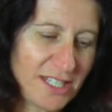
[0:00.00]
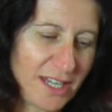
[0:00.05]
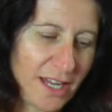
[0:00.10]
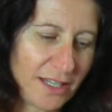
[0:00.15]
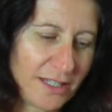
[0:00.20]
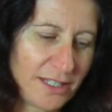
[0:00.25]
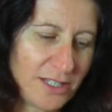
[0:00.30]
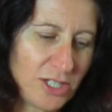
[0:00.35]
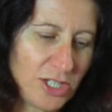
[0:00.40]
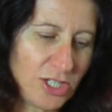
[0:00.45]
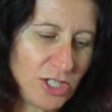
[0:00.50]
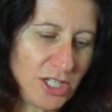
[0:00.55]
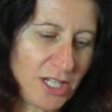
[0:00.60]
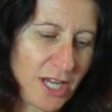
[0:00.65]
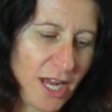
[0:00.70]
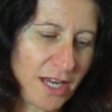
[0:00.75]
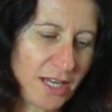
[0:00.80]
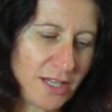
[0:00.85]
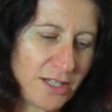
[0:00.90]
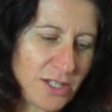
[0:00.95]
Zealand, did you
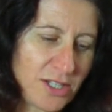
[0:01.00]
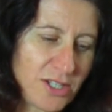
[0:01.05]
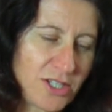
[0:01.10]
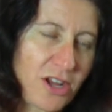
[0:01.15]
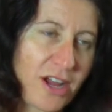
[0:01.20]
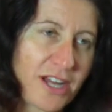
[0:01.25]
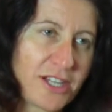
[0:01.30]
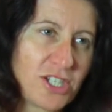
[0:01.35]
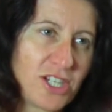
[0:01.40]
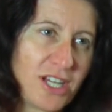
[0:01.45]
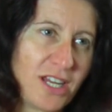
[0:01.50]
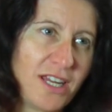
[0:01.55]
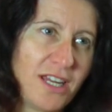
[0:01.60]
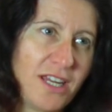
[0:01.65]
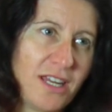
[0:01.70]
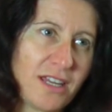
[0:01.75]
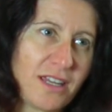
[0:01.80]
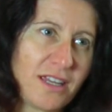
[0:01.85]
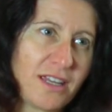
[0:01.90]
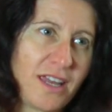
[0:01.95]
get into Tai
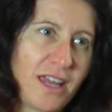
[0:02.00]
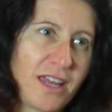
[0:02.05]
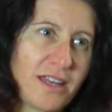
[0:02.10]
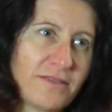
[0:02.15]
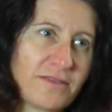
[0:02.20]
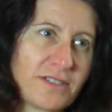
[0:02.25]
Chi again?